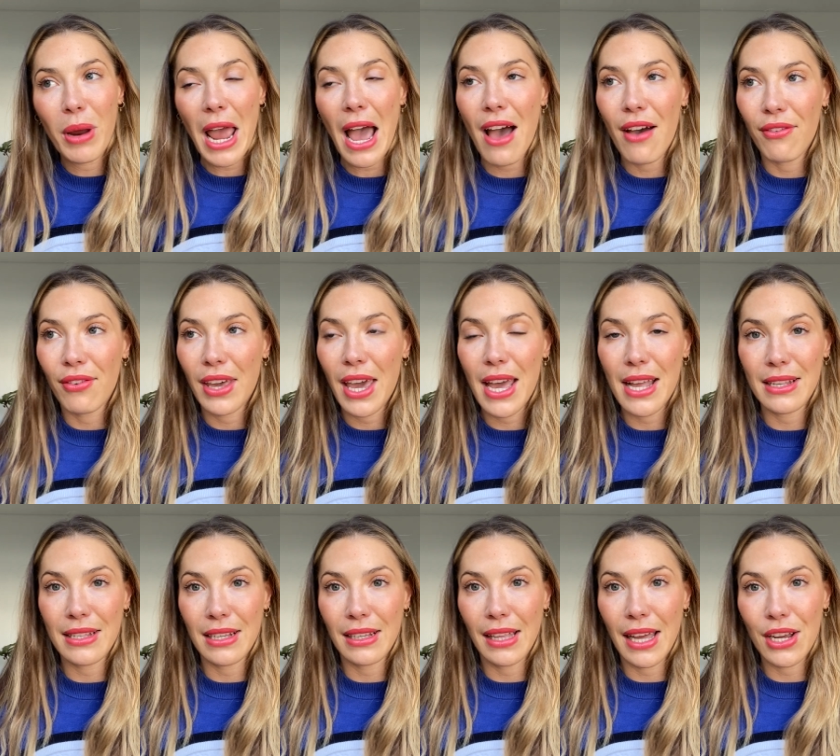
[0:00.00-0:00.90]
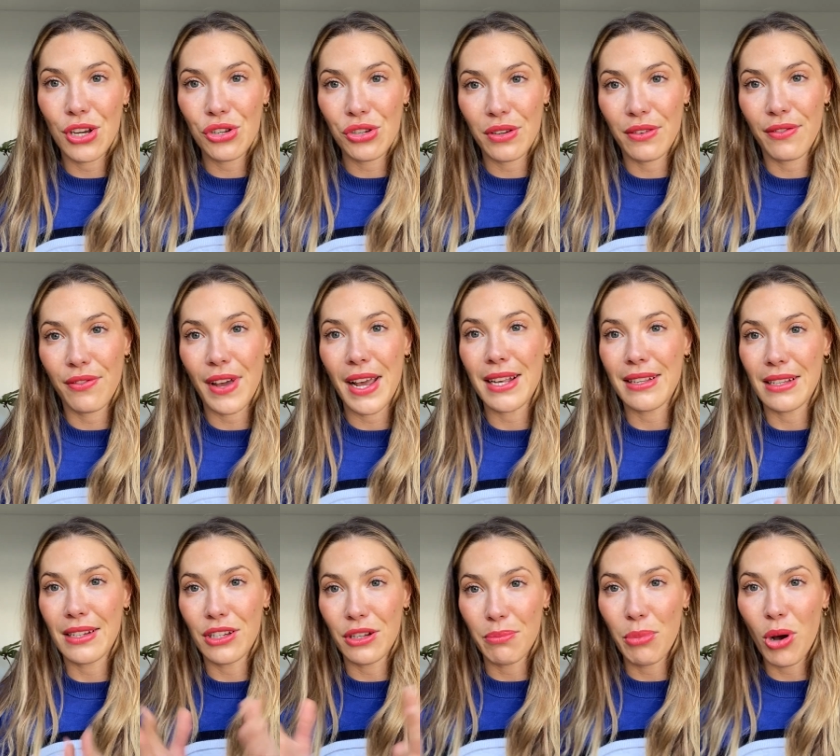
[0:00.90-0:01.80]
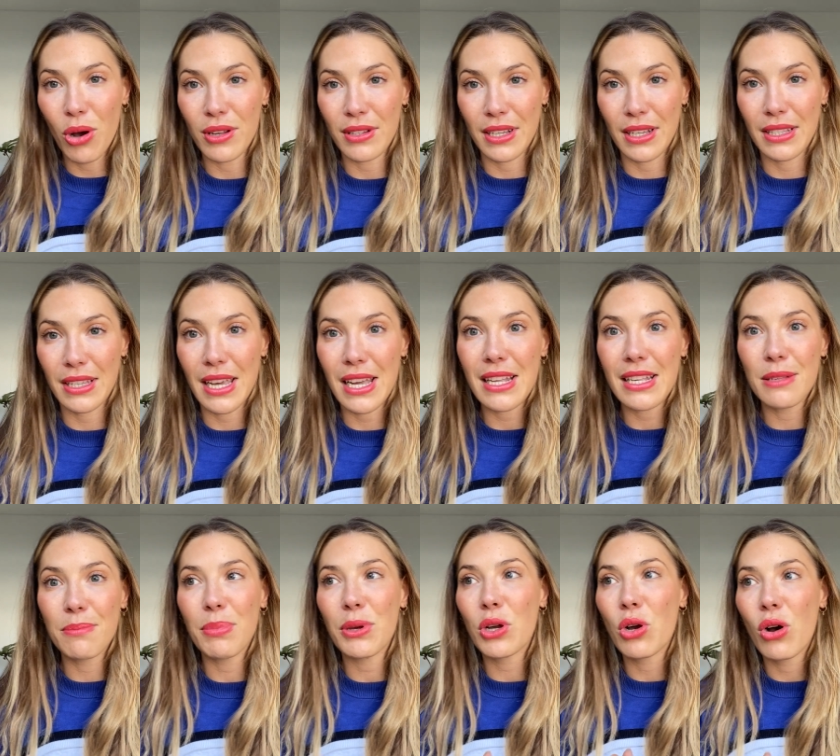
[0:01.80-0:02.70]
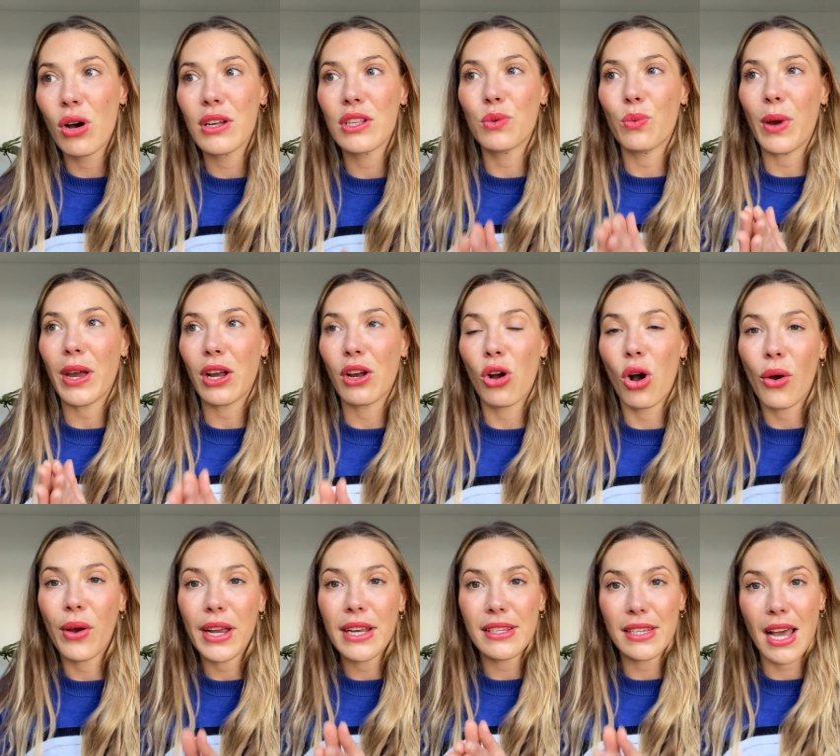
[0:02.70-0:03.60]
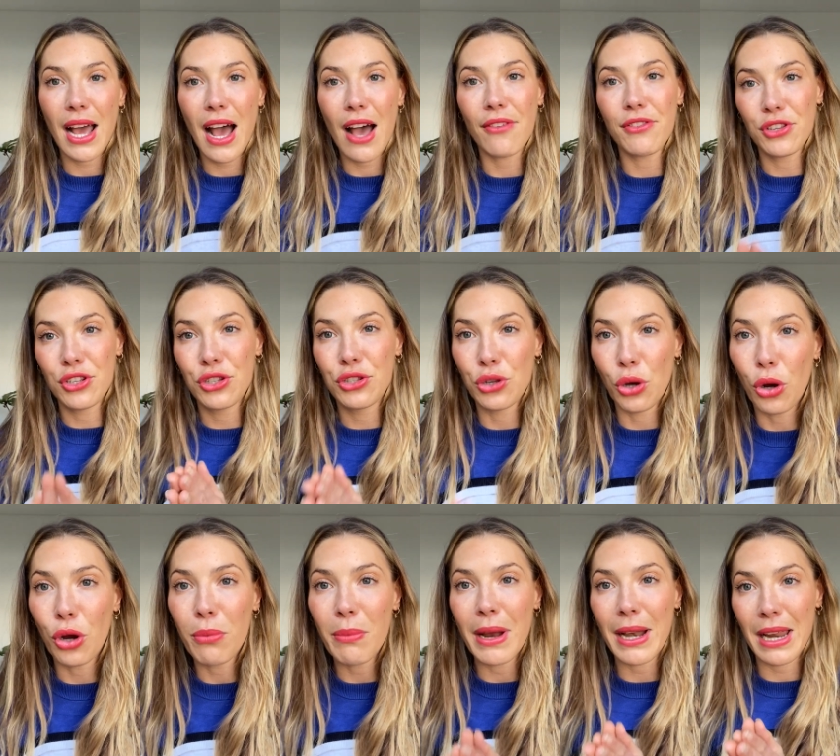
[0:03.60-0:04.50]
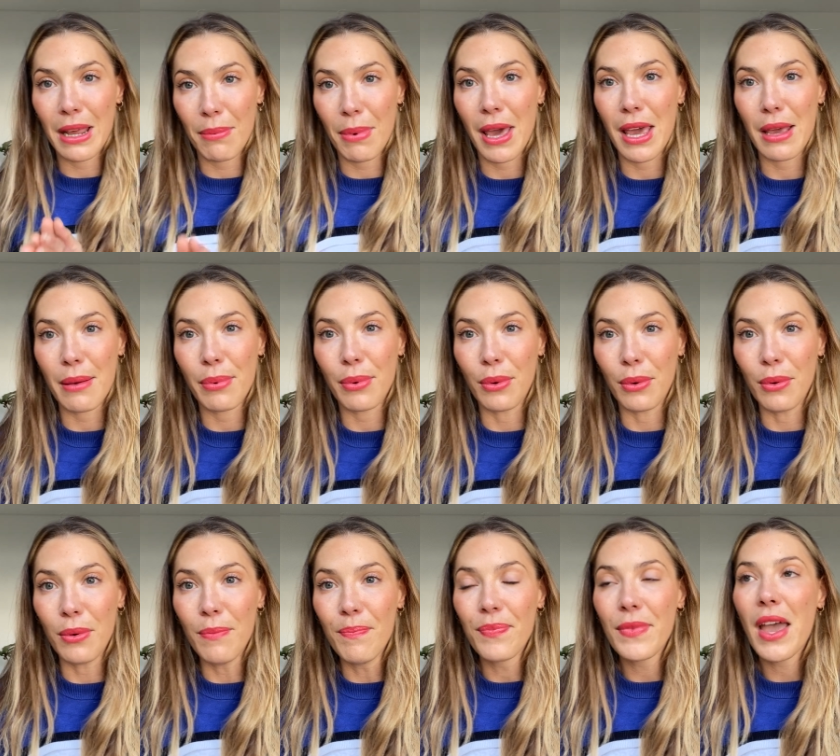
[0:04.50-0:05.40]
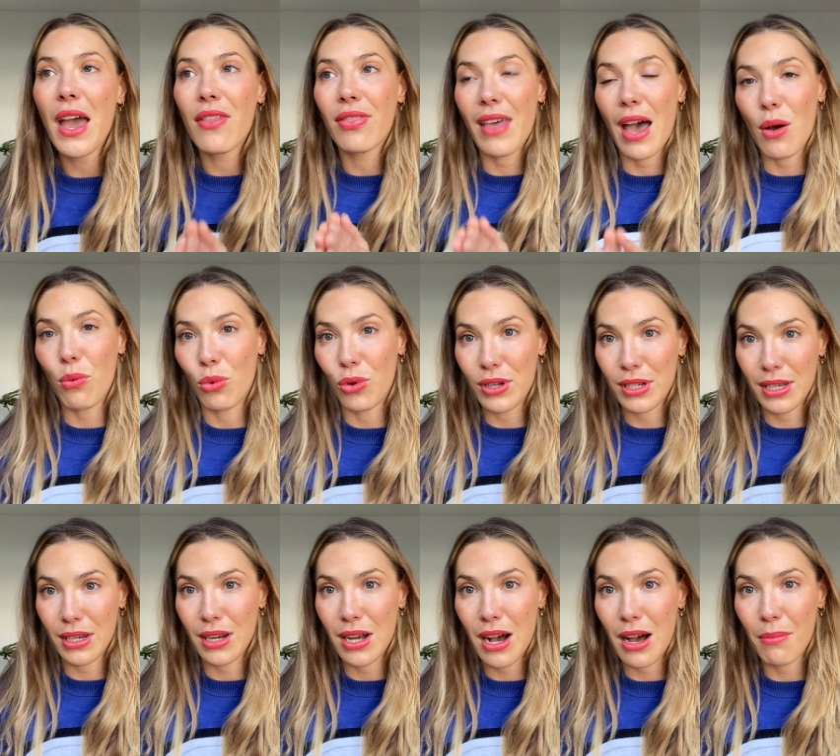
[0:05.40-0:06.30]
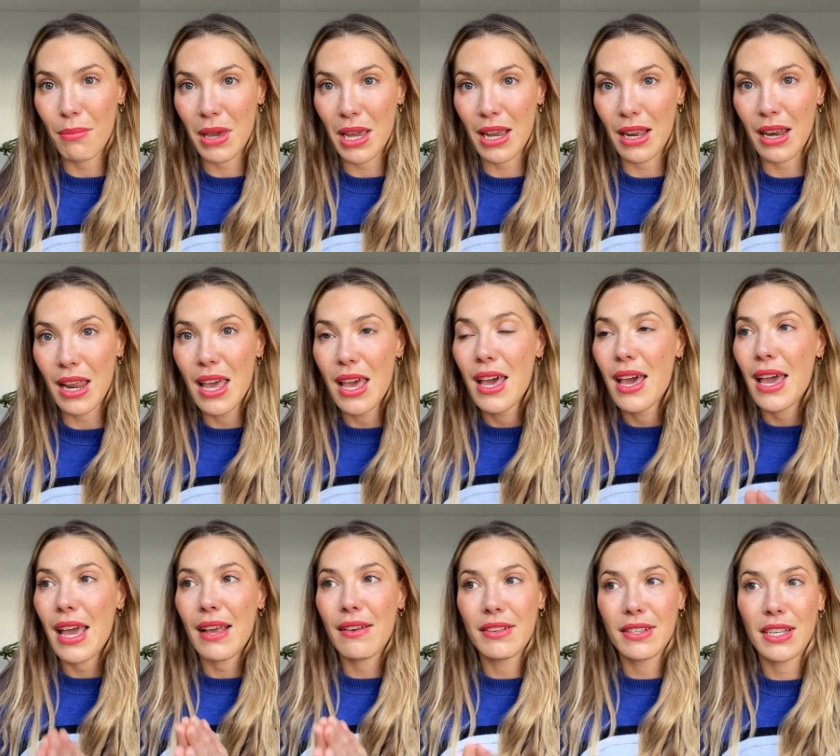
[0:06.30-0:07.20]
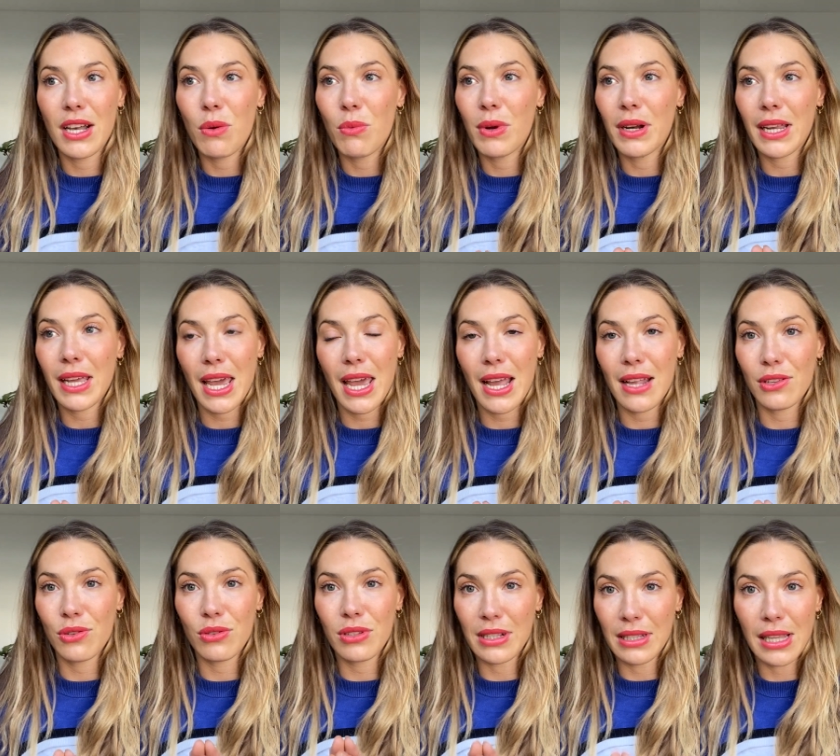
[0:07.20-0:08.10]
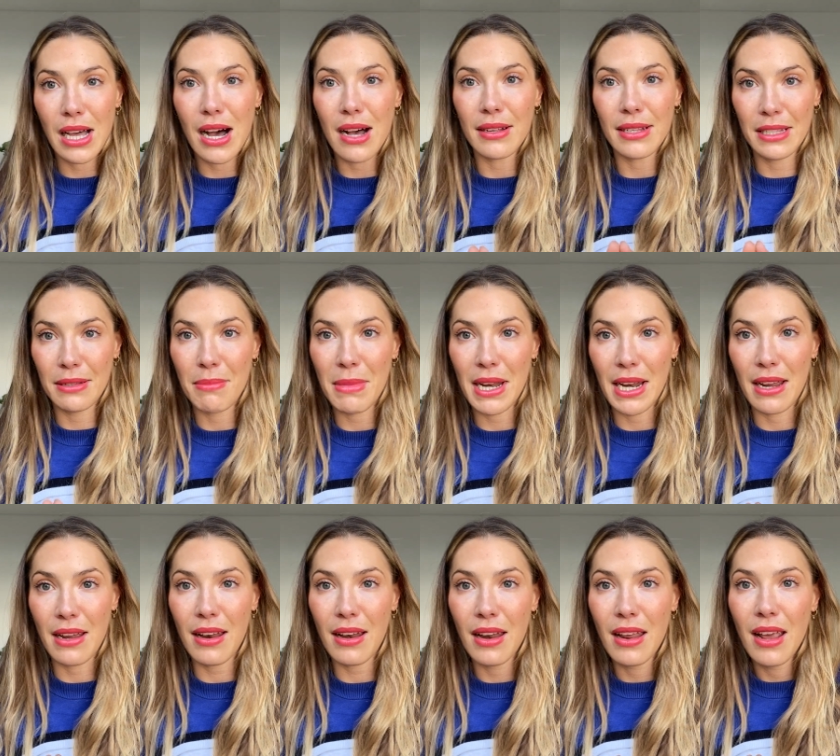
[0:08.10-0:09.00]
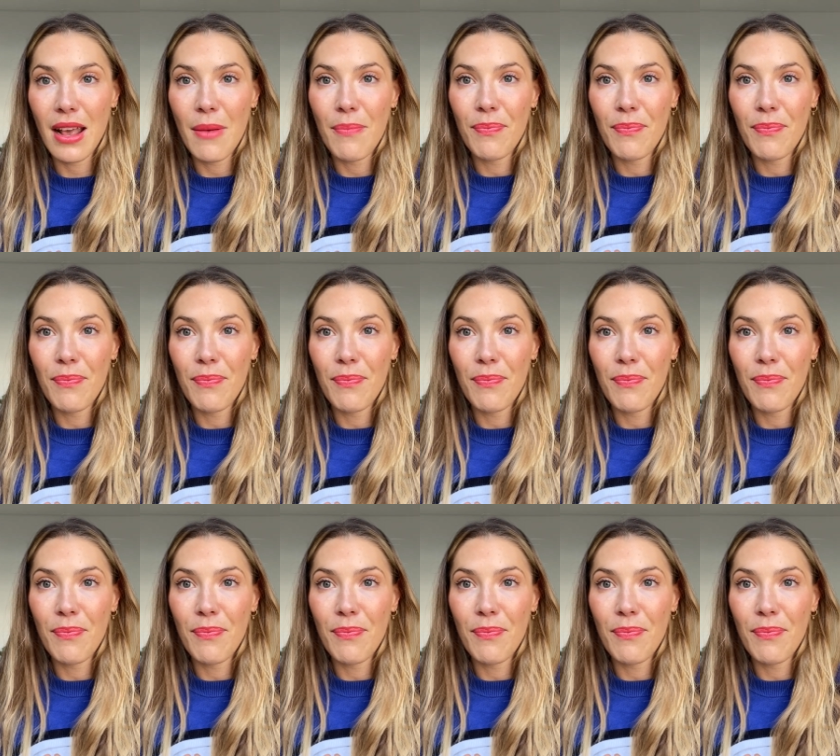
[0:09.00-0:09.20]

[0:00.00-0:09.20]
we have cancellation fees and deposits, it's because we're going to have so many people that want to come in. If someone cancels last minute,